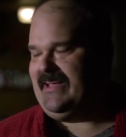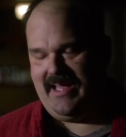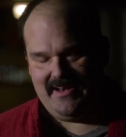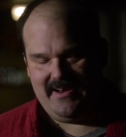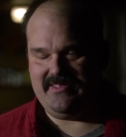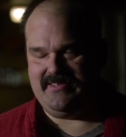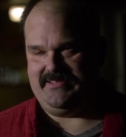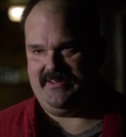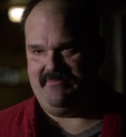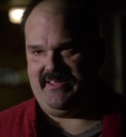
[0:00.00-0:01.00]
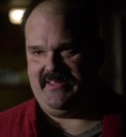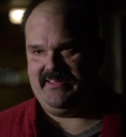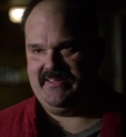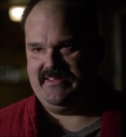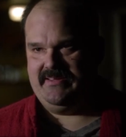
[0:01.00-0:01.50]
and in the very first episode
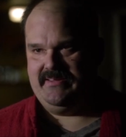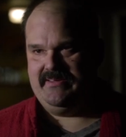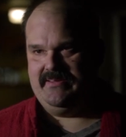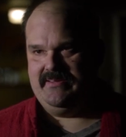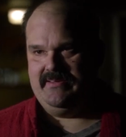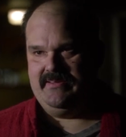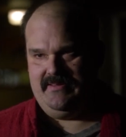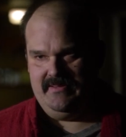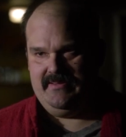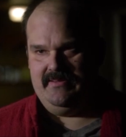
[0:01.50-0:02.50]
I think um, is a